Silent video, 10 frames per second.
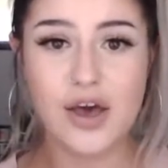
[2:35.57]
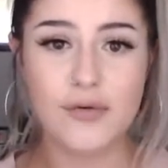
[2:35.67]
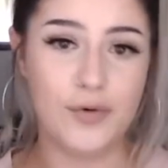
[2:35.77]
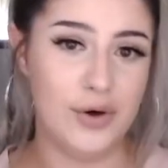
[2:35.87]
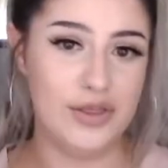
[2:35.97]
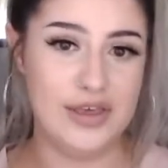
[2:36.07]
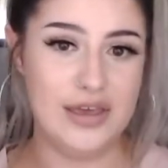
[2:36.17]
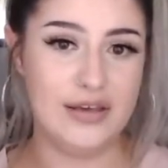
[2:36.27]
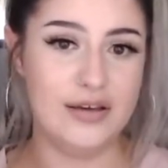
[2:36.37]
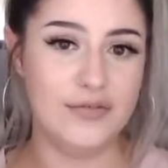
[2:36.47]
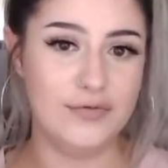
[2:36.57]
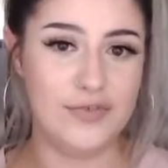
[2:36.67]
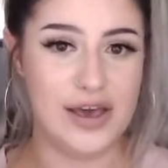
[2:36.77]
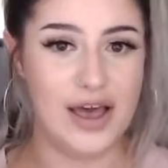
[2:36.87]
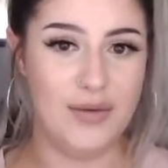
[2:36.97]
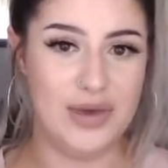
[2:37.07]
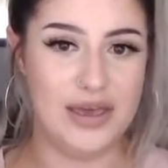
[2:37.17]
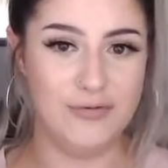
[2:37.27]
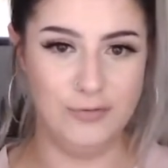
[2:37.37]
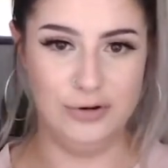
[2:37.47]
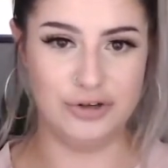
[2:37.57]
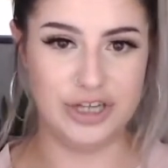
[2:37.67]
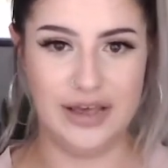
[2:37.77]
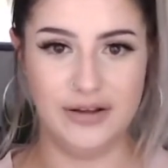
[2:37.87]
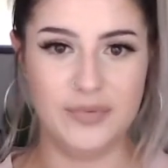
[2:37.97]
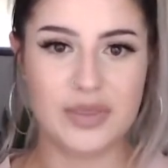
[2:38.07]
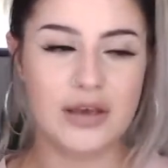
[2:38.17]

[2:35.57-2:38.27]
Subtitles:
for the VIB and Rouge Sale.